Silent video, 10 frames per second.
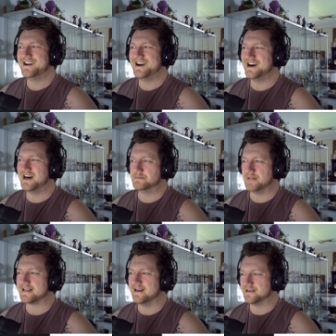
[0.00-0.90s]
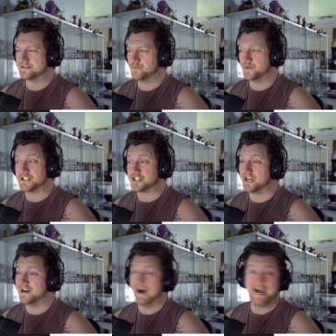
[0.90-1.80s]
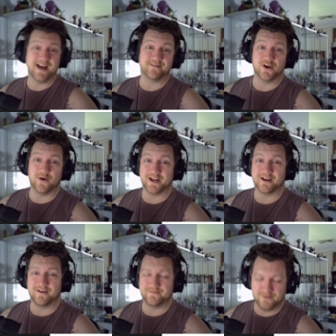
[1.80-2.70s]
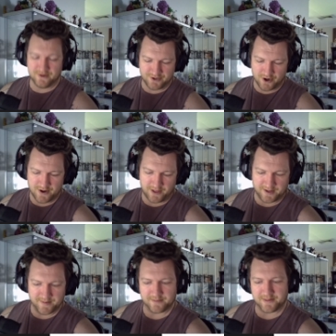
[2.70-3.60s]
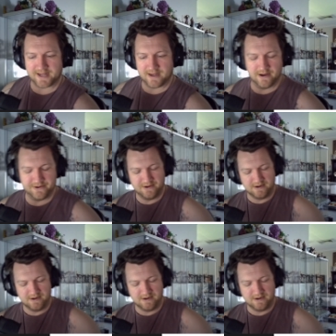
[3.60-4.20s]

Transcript: A blackguard, which I have no idea. I know nothing about the blackguard.